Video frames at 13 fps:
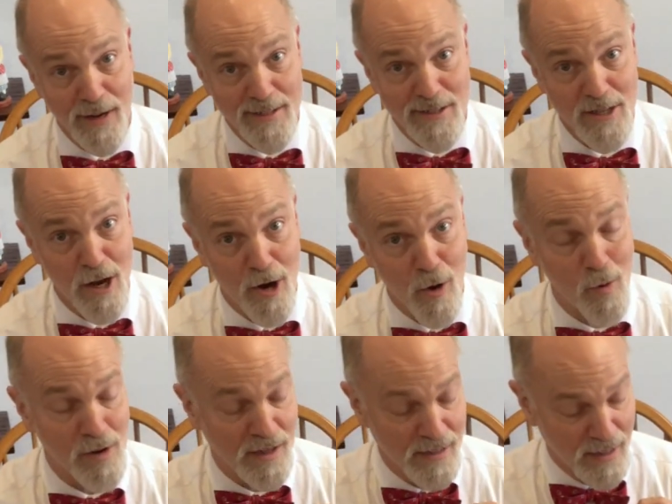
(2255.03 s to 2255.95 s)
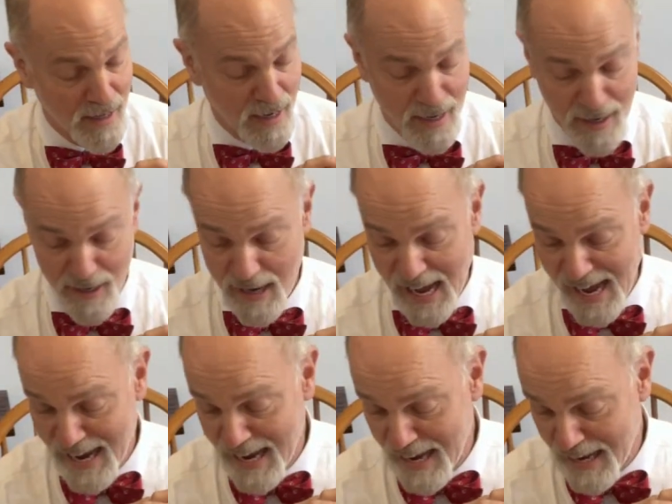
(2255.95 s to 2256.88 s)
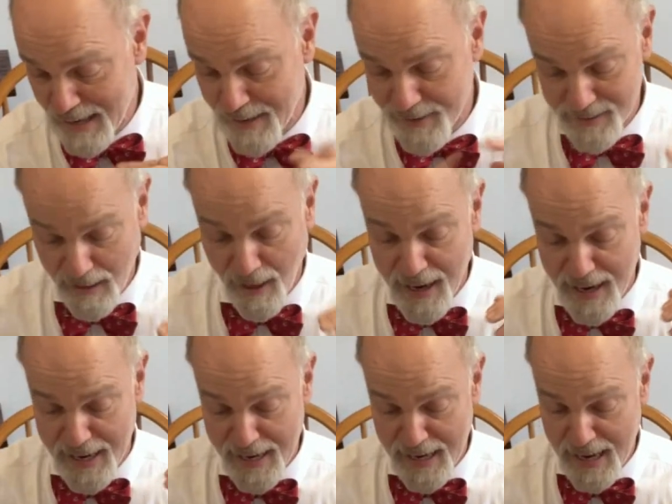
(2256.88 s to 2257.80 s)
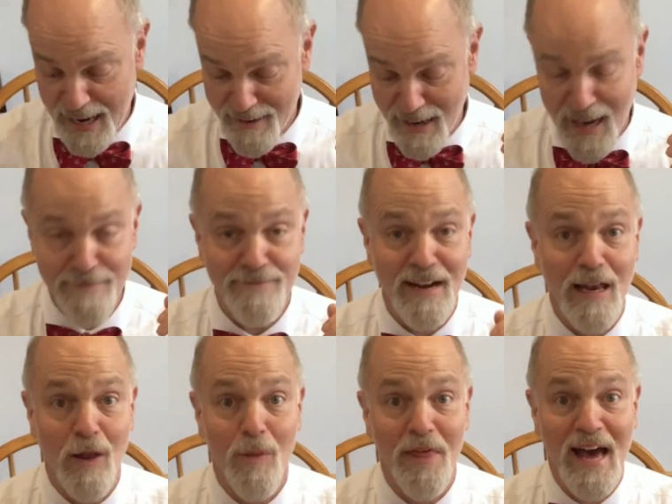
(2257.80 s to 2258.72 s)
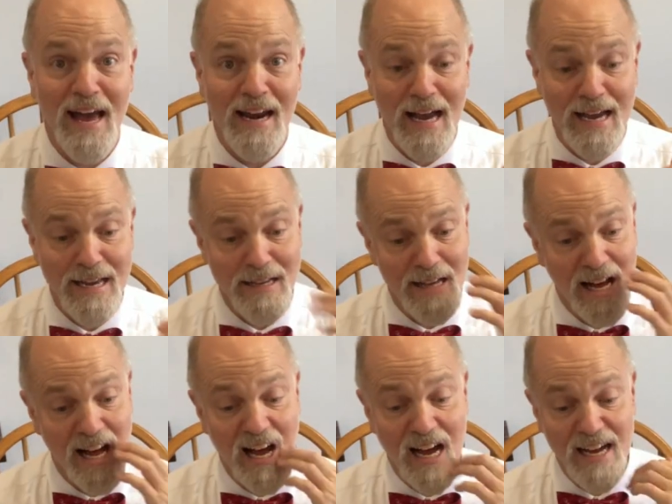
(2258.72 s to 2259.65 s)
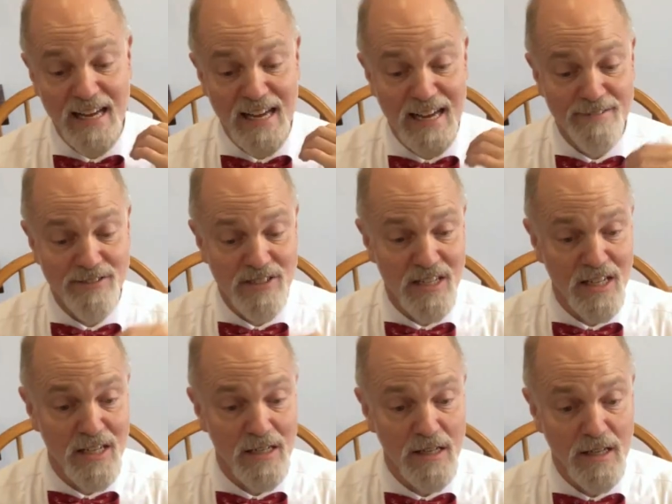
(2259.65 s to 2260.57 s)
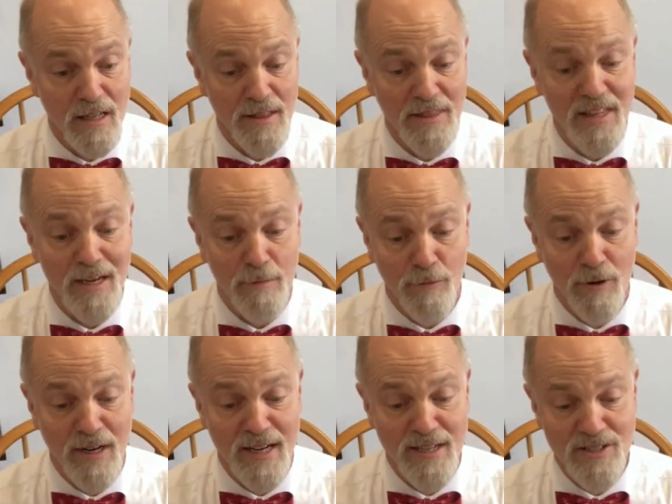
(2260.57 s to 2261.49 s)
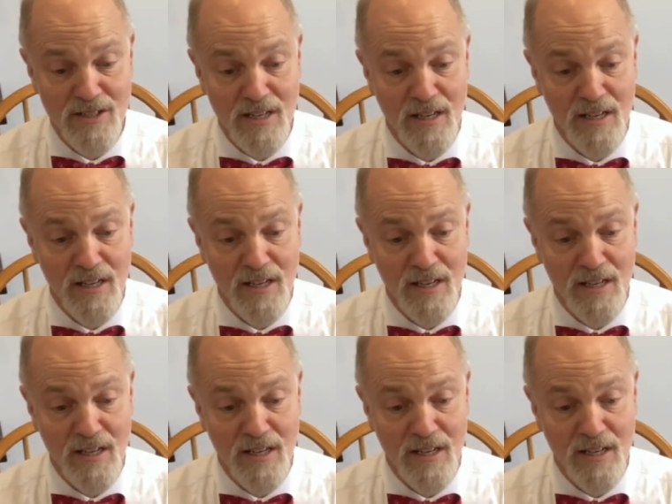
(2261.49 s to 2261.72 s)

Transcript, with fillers: So uh, I I, I, I follow that. I, I have seen them rust.